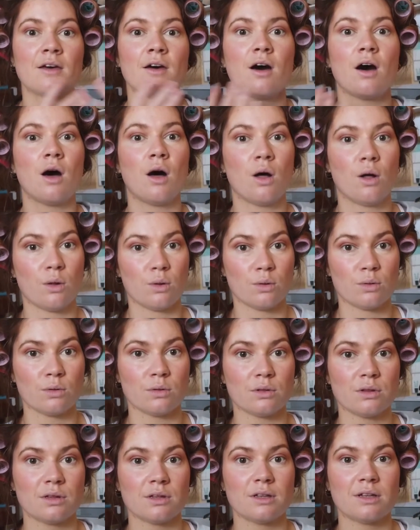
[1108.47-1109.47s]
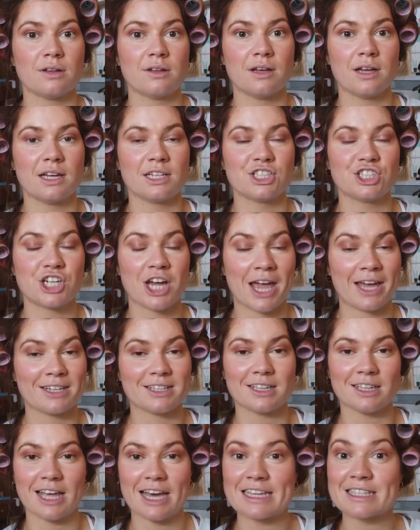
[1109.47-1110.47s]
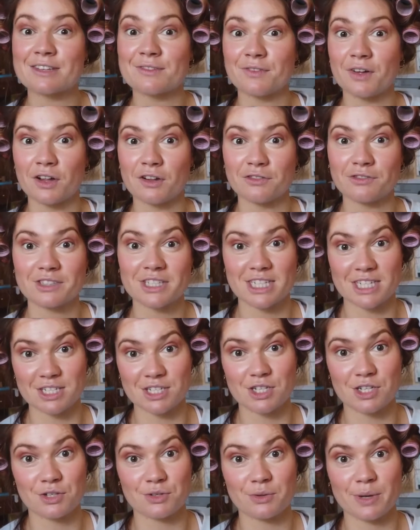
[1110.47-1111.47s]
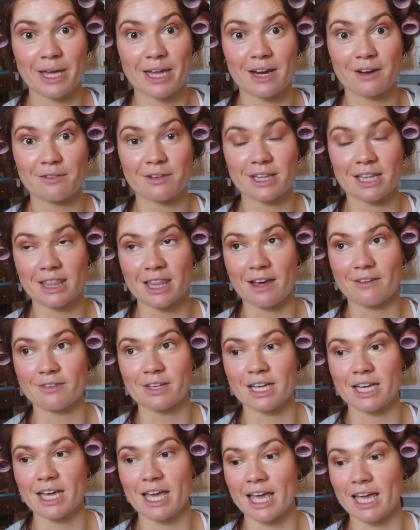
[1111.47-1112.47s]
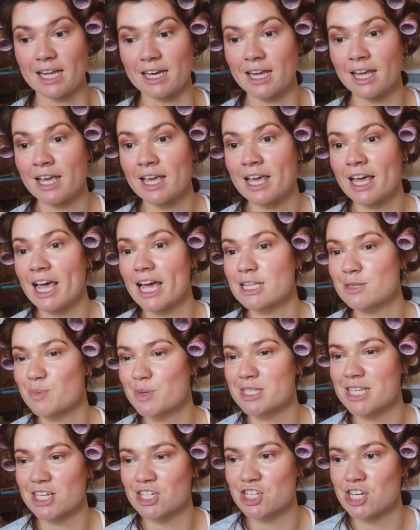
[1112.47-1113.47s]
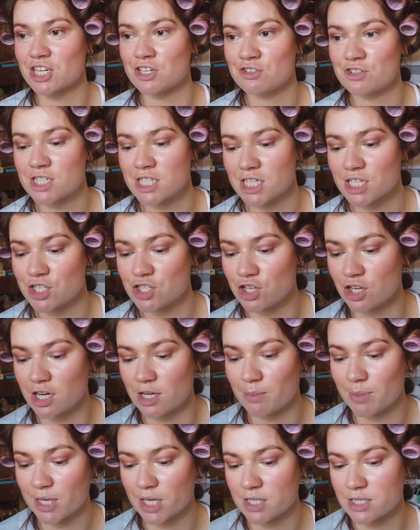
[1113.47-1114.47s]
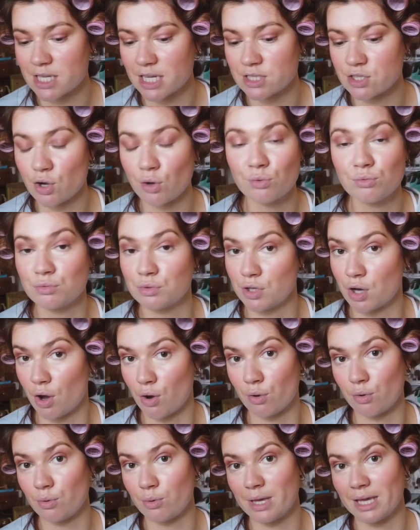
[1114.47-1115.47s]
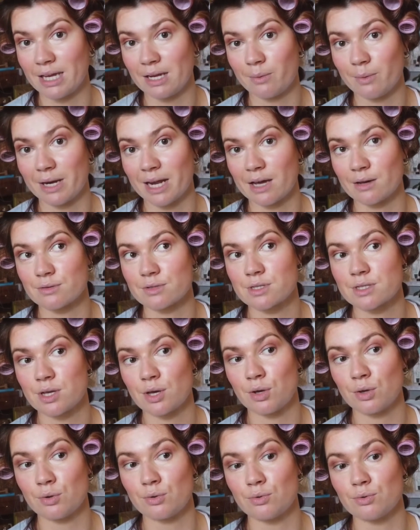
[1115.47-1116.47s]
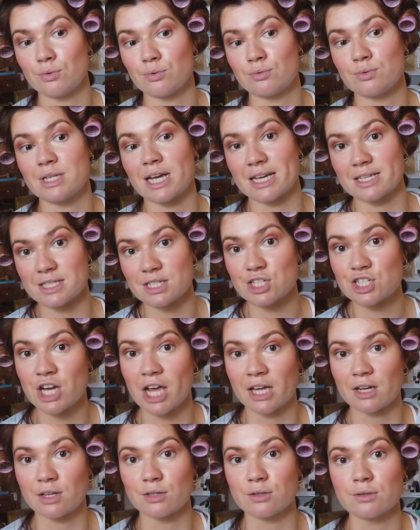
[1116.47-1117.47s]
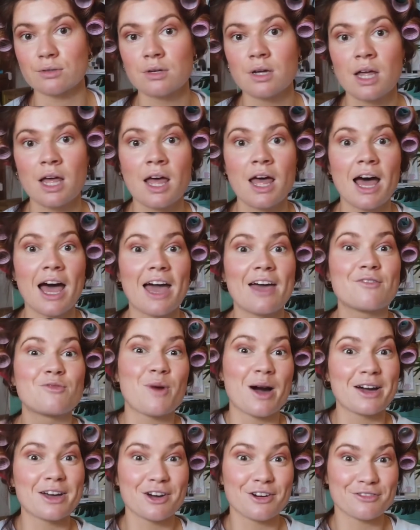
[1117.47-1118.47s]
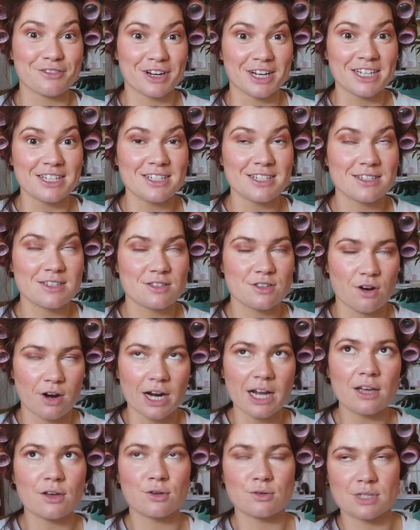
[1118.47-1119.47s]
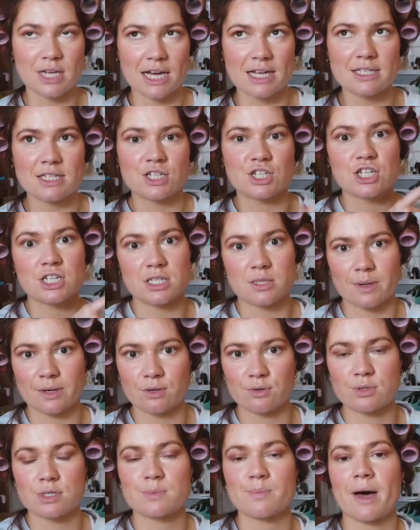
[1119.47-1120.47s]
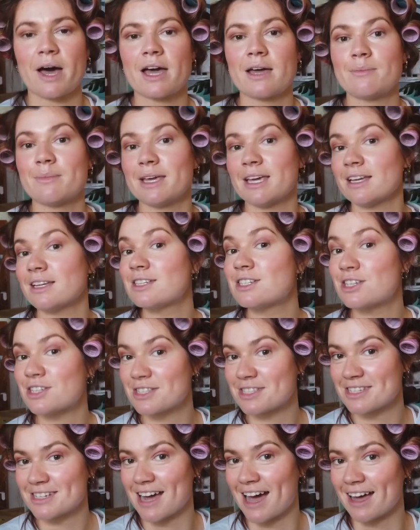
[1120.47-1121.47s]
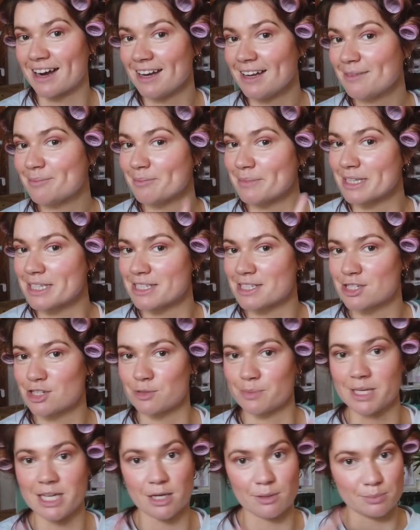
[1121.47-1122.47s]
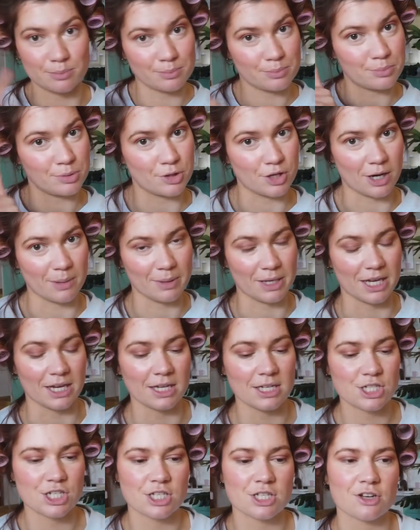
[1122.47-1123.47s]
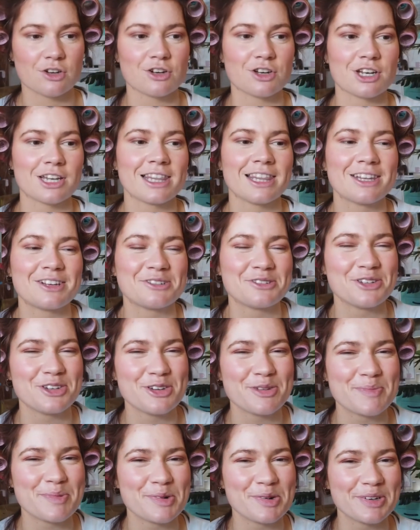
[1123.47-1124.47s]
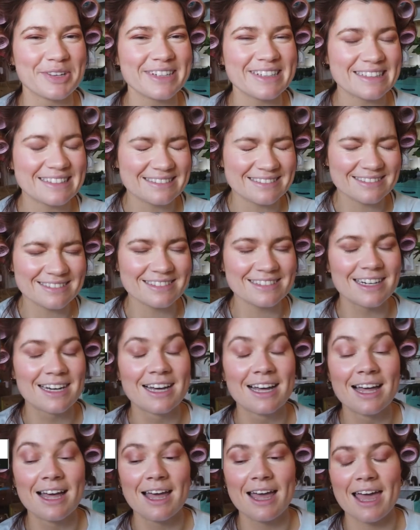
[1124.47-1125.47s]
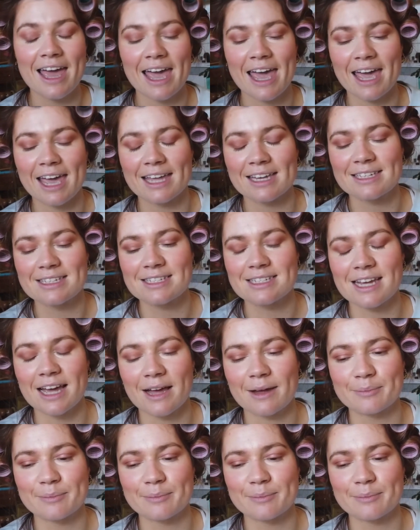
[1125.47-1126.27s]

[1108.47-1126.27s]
whole channel has evolved into, and I really love it. And it's been such an interesting journey because I don't know anyone else who does a channel. I have one girlfriend, sorry, who does, and she's the one who inspired me to start it. Listen to me, I'll put her up here. She's got a little newborn, and